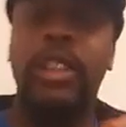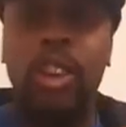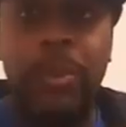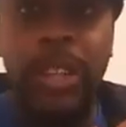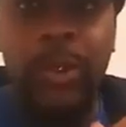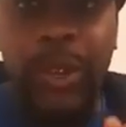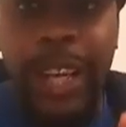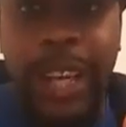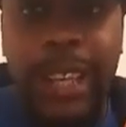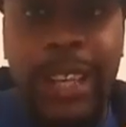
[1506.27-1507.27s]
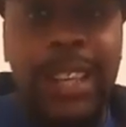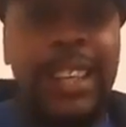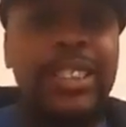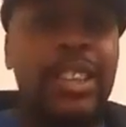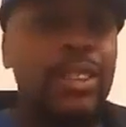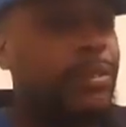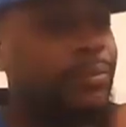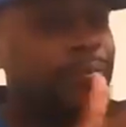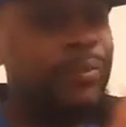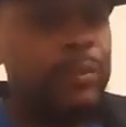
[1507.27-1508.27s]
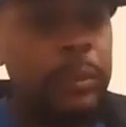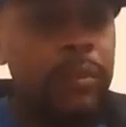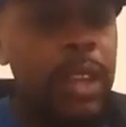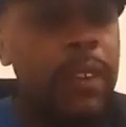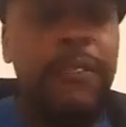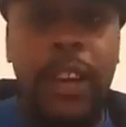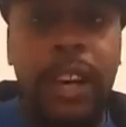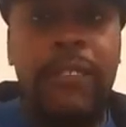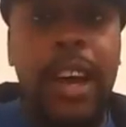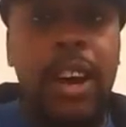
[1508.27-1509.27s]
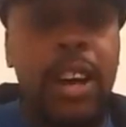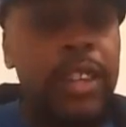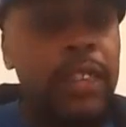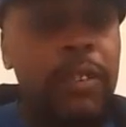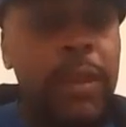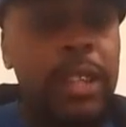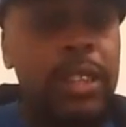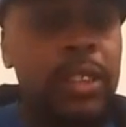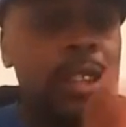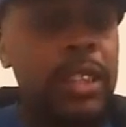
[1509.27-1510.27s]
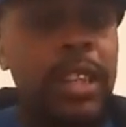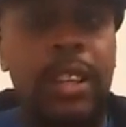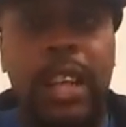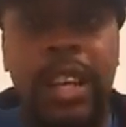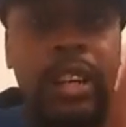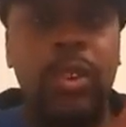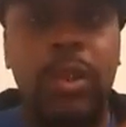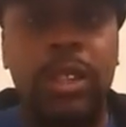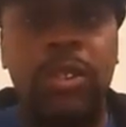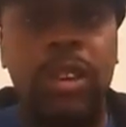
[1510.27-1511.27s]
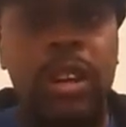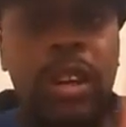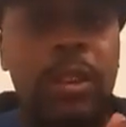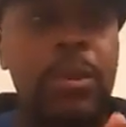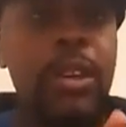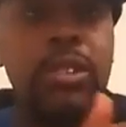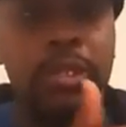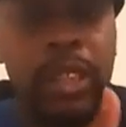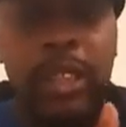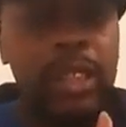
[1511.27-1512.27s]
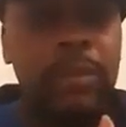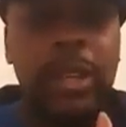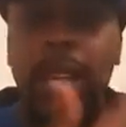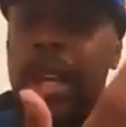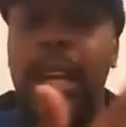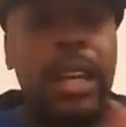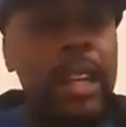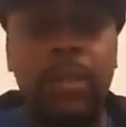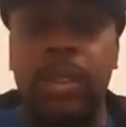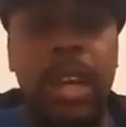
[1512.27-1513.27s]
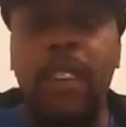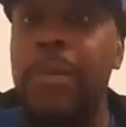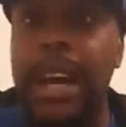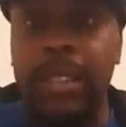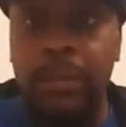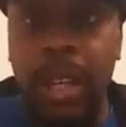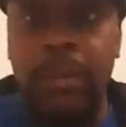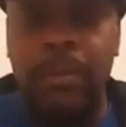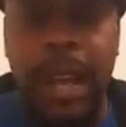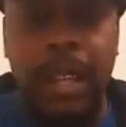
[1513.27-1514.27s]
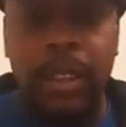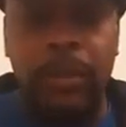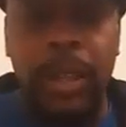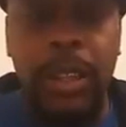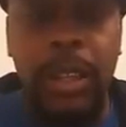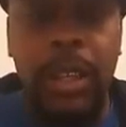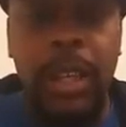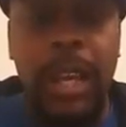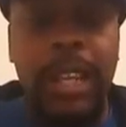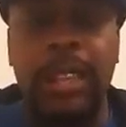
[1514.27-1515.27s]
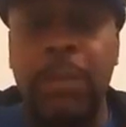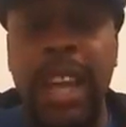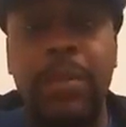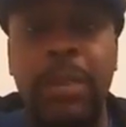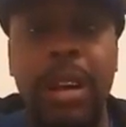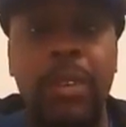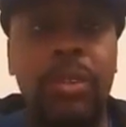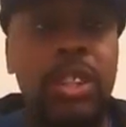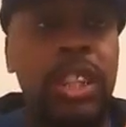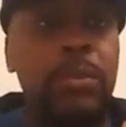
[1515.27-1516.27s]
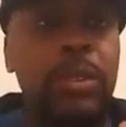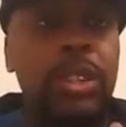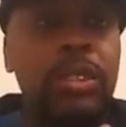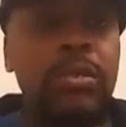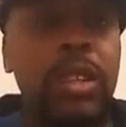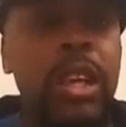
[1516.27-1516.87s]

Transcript: Don't be doing that. So verify all the information. So the seller kind of know what's going on. The person who sent it to me, he was off by some numbers by a little bit. And his payment amount was cheaper too.